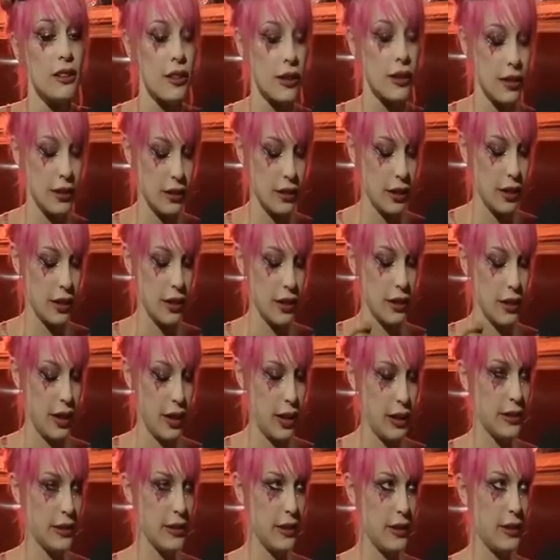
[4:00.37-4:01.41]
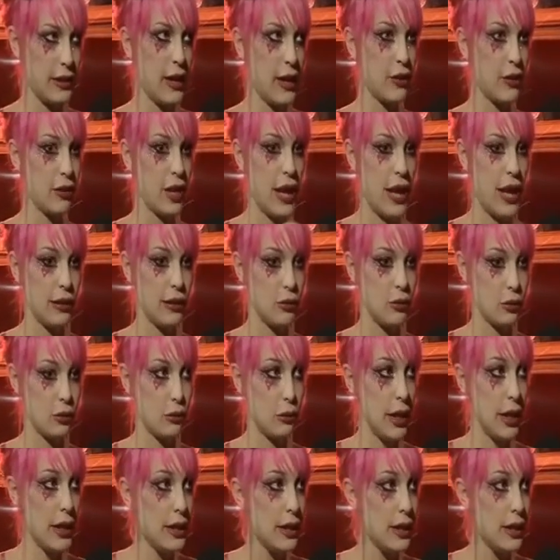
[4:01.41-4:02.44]
like I sit down and
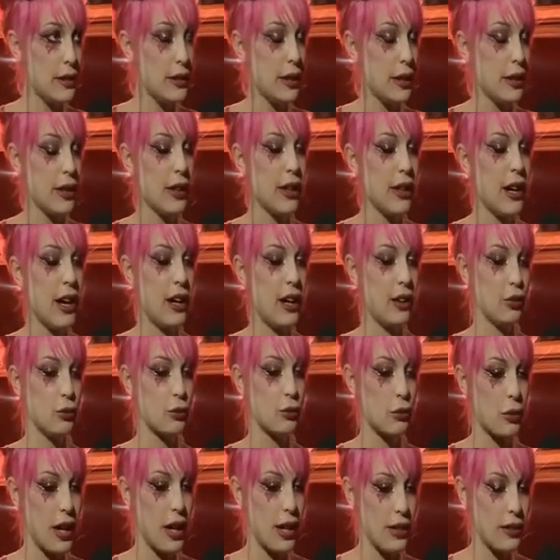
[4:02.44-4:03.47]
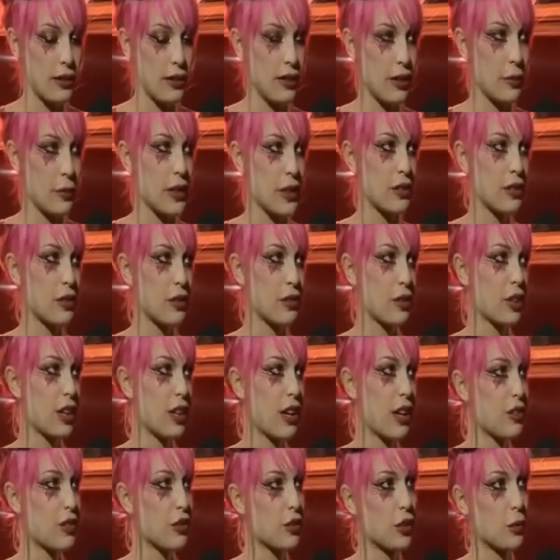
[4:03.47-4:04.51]
write it and write a bunch of
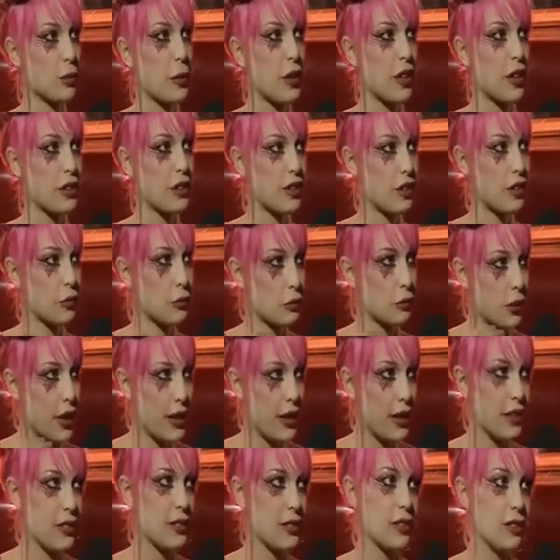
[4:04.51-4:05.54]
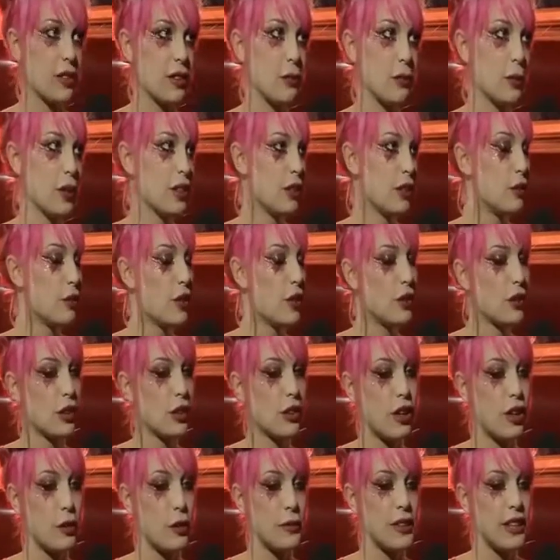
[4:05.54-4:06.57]
orchestral parts and write a million vocal
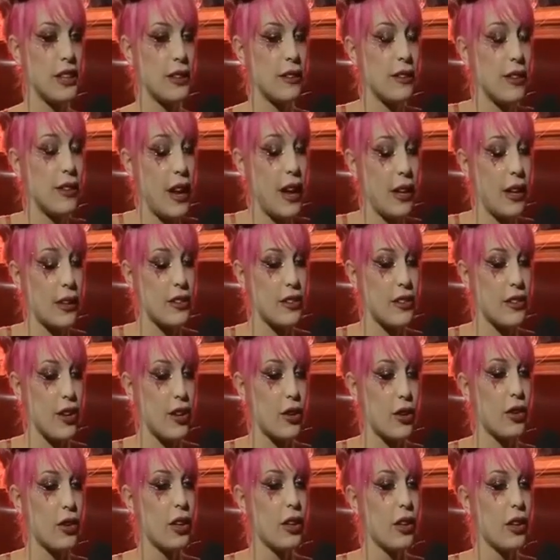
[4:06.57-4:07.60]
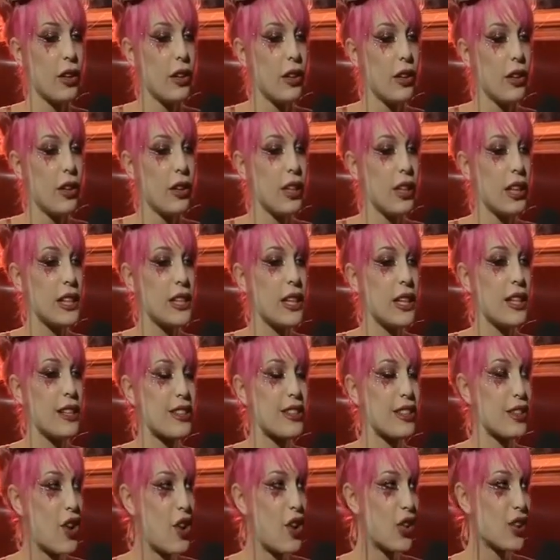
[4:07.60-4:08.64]
harmonies. And so it
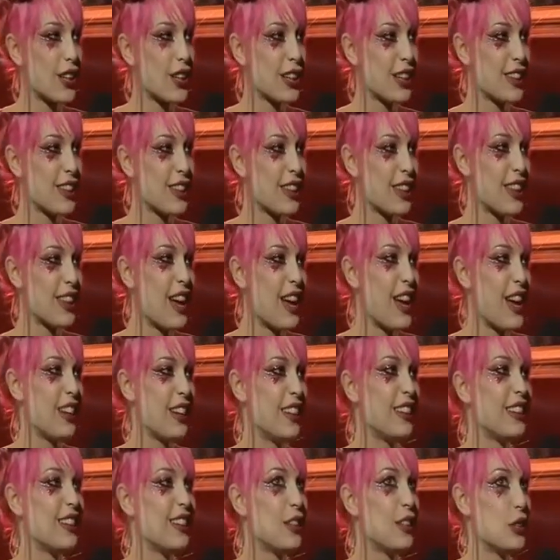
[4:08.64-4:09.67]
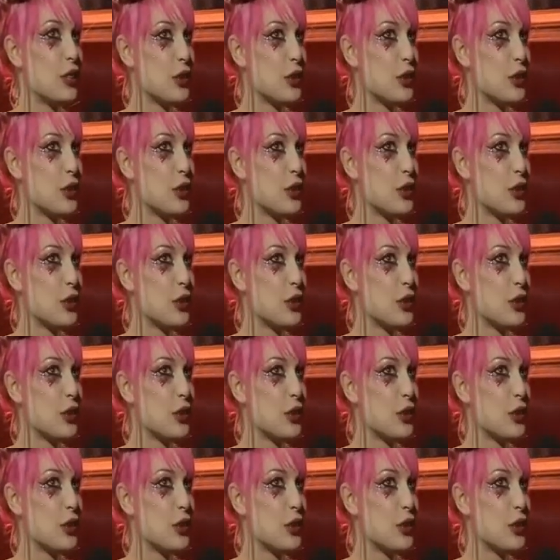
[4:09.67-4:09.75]
takes longer than